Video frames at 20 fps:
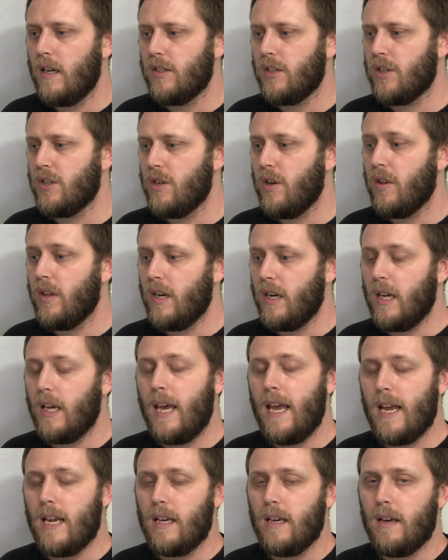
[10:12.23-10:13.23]
just know that it
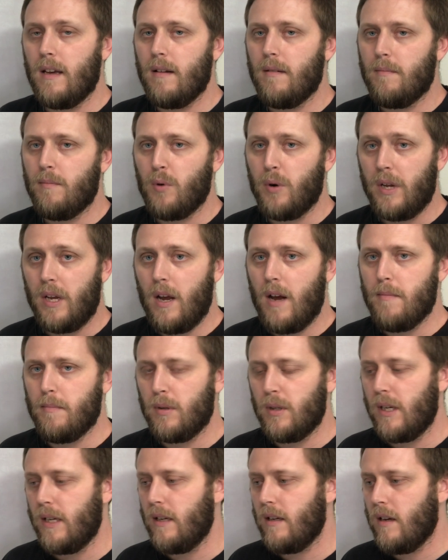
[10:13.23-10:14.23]
can get pretty
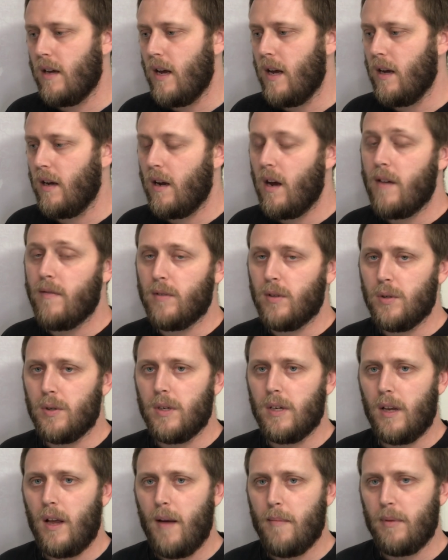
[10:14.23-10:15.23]

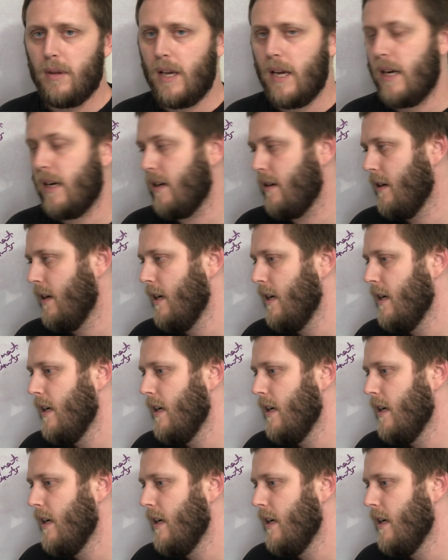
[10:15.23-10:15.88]
convoluted and complicated.